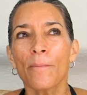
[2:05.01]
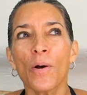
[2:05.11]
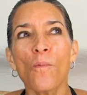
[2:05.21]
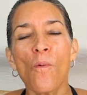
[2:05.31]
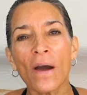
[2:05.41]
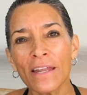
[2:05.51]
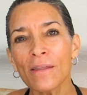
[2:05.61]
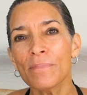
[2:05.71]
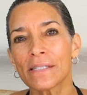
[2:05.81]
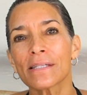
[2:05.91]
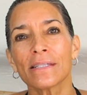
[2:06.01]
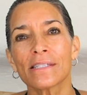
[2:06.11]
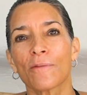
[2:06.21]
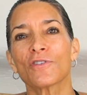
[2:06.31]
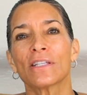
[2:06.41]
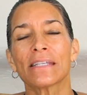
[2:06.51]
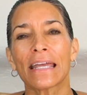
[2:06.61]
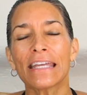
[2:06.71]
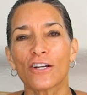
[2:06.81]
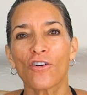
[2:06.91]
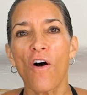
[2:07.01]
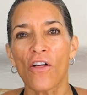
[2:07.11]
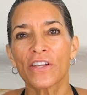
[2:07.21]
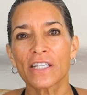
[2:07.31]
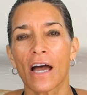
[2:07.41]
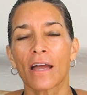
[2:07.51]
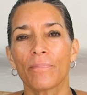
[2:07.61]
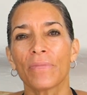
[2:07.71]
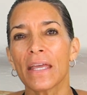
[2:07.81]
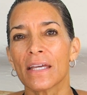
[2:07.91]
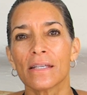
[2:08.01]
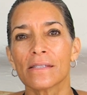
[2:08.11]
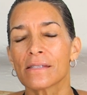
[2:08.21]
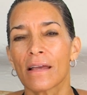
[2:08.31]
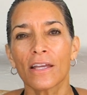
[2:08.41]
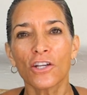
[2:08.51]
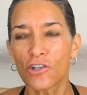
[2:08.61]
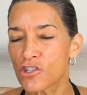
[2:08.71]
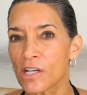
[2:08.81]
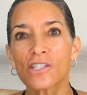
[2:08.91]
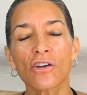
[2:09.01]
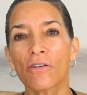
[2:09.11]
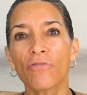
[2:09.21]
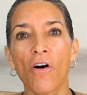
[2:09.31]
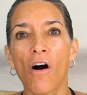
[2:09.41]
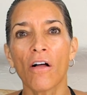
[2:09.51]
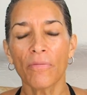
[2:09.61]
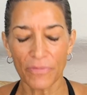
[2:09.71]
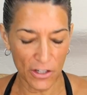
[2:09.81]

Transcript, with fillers: But one of the misconceptions I hear all the time is you're just gonna fall,